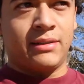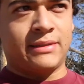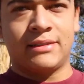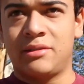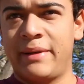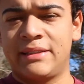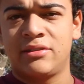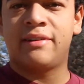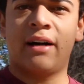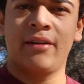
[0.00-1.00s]
sentimental
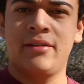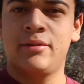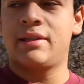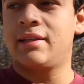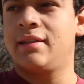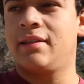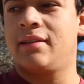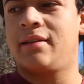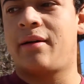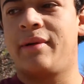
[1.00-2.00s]
value with it.
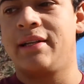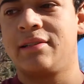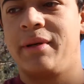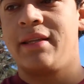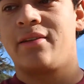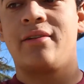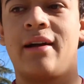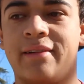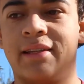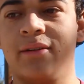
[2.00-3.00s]
I mean, it's been through
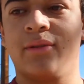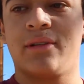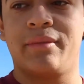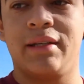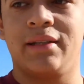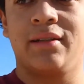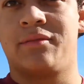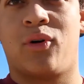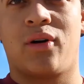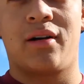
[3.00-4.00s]
everything with me. It's
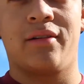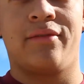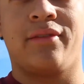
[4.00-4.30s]
more of